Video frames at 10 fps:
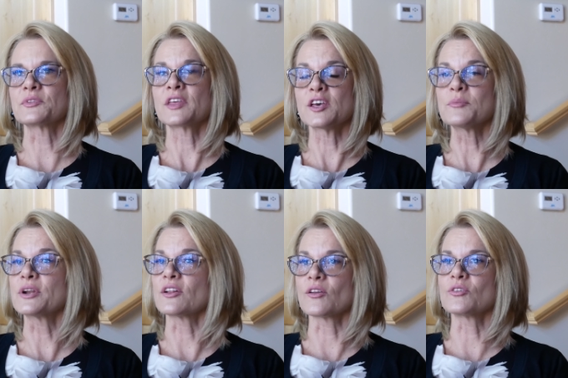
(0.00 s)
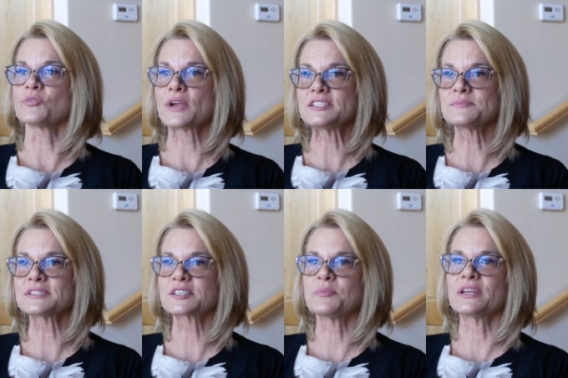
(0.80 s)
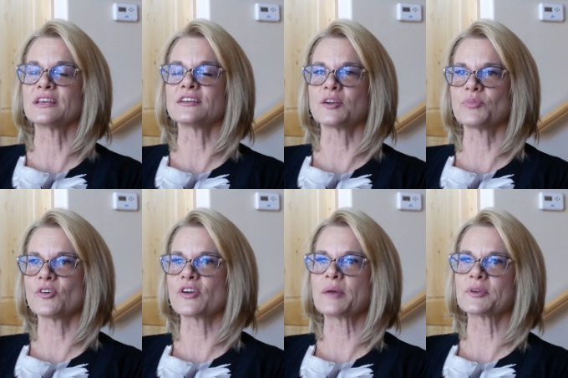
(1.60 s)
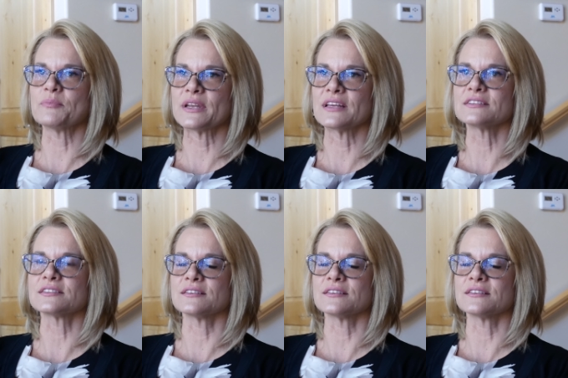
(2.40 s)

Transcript: with him and our local arrangements committee and our program committee